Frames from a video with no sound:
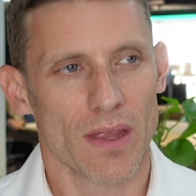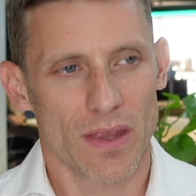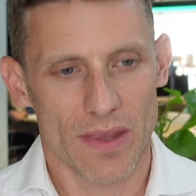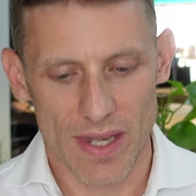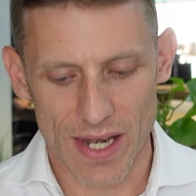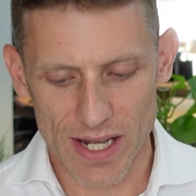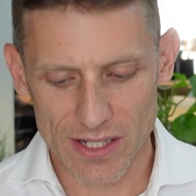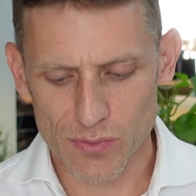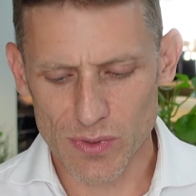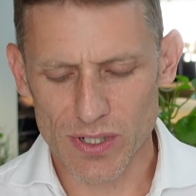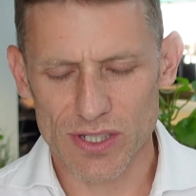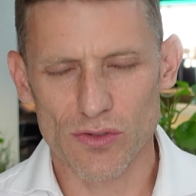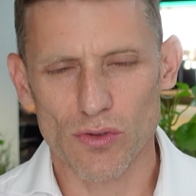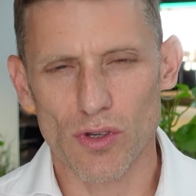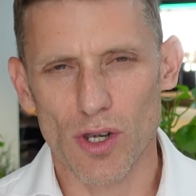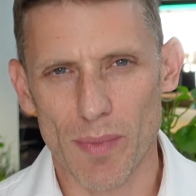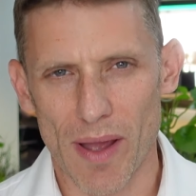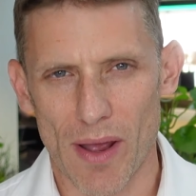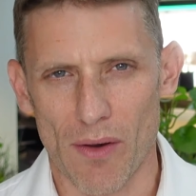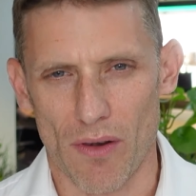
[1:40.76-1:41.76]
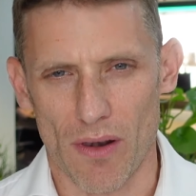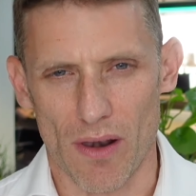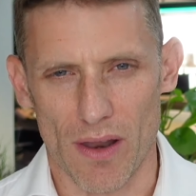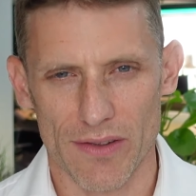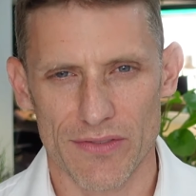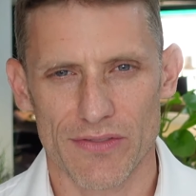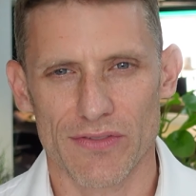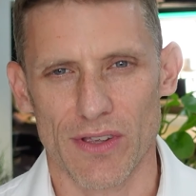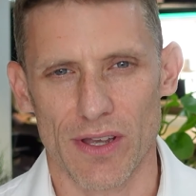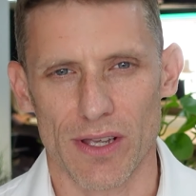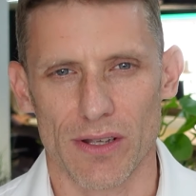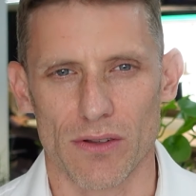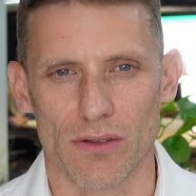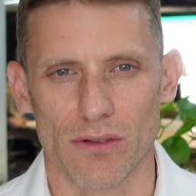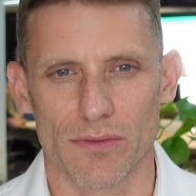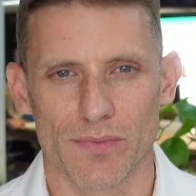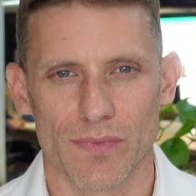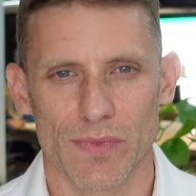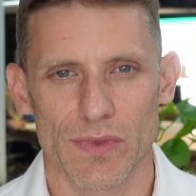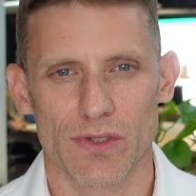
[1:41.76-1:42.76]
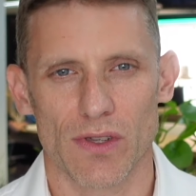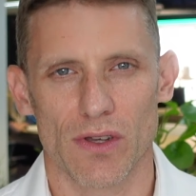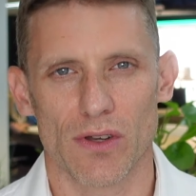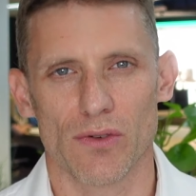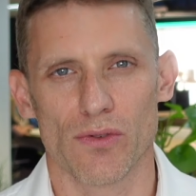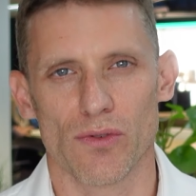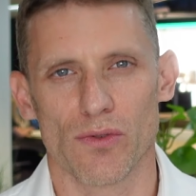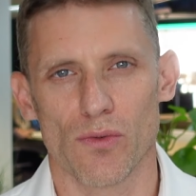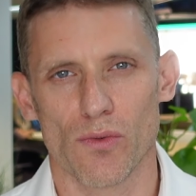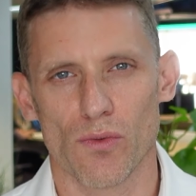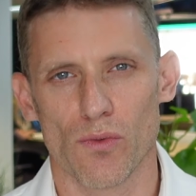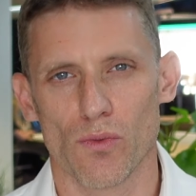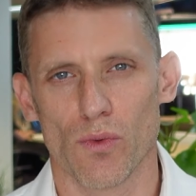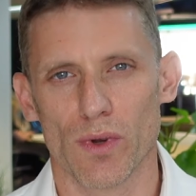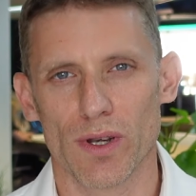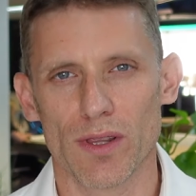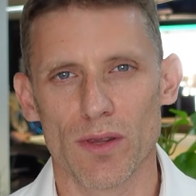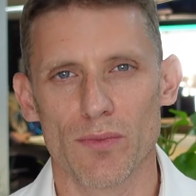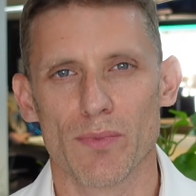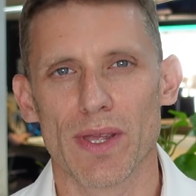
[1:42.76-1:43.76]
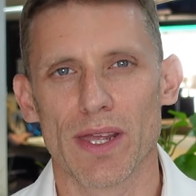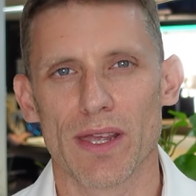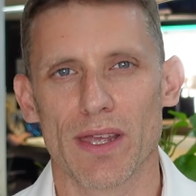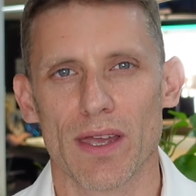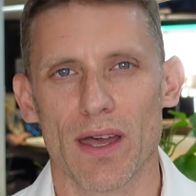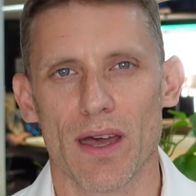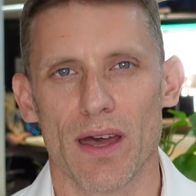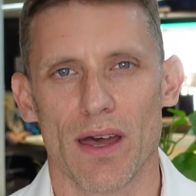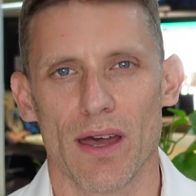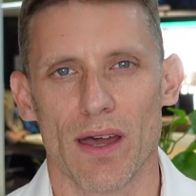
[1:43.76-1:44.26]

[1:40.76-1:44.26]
The next one is all about life cycle. So one of the big